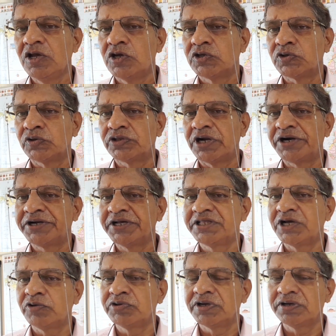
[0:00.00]
So
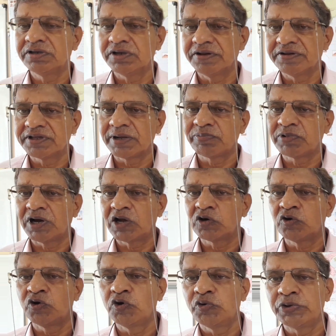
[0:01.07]
30,000 tons of
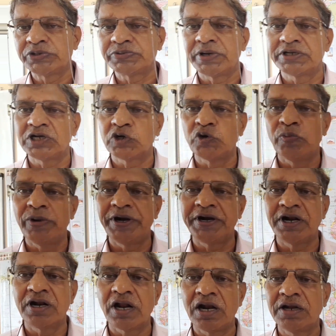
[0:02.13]
cargo which was
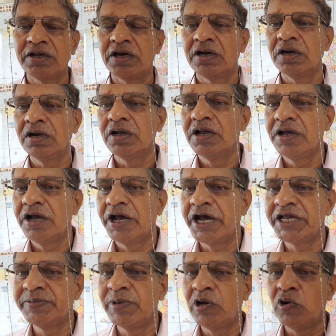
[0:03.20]
accumulated earlier
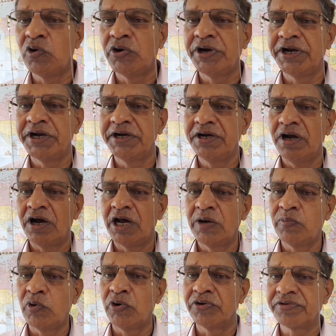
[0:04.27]
has been loaded on
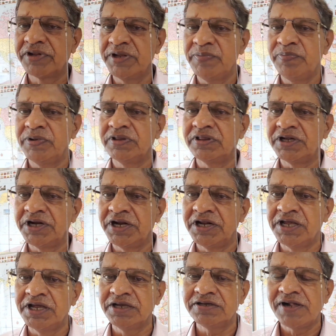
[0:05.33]
board ship in 3
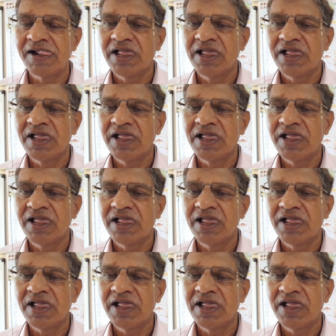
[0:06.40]
days,